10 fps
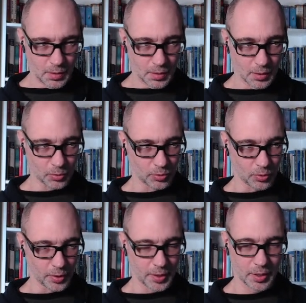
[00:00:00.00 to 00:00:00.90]
Oh,
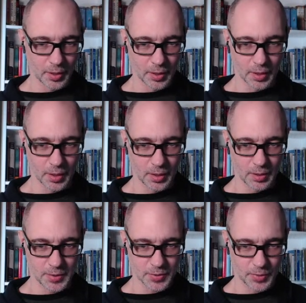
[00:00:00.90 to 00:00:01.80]
Lord.
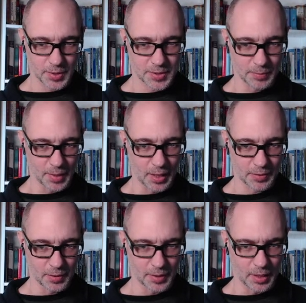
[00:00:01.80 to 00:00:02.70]
So what is the math
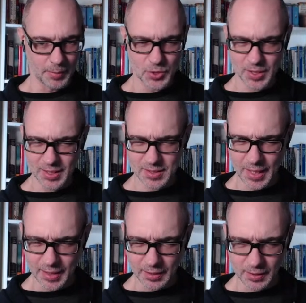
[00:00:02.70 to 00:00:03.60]
on that? I mean, she can
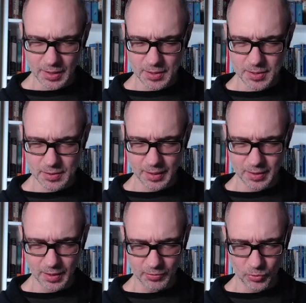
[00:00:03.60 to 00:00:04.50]
take at least, I
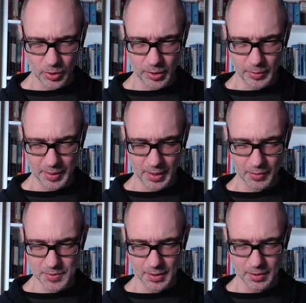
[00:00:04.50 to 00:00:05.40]
think, 400
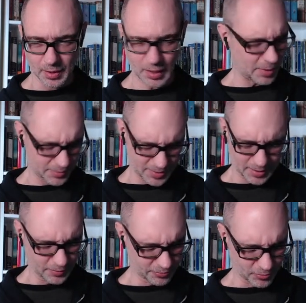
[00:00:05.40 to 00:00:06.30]
pounds, I think. I mean,
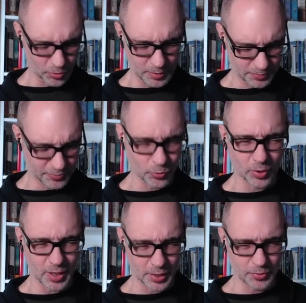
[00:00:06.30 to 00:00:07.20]

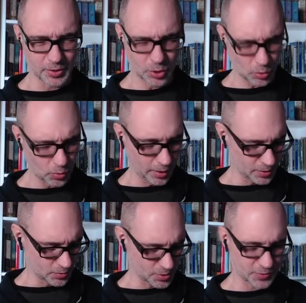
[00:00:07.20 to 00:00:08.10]
400 coins,
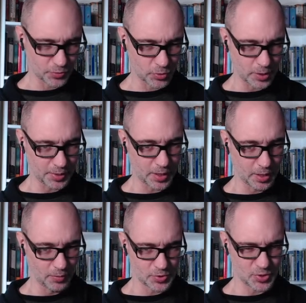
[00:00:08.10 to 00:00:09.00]
which is 40
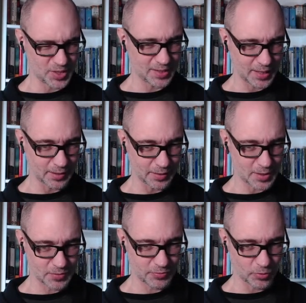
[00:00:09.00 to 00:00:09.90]
pounds. So she can take at
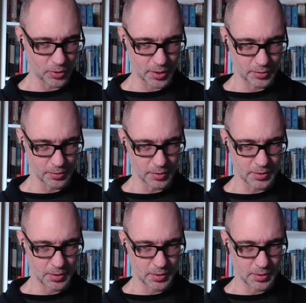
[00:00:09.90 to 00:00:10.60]
least 400.